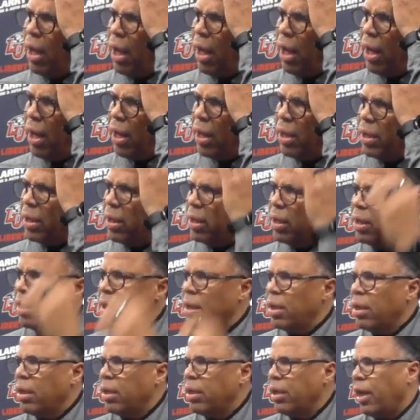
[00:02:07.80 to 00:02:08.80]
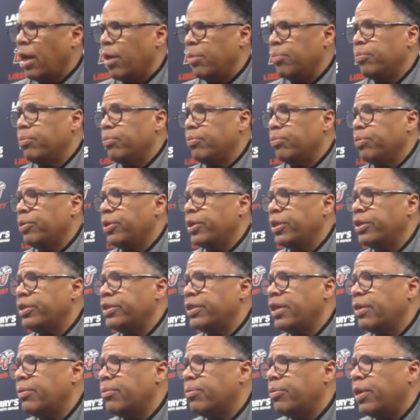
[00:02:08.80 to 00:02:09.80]
Yeah, I'm
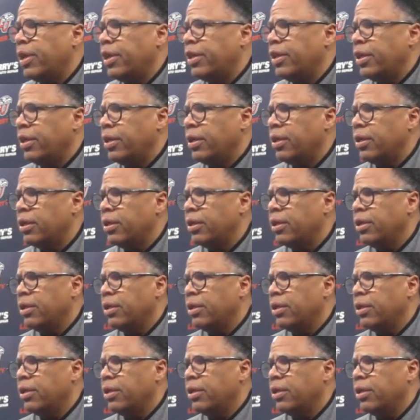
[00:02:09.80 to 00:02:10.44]
pleased, but I think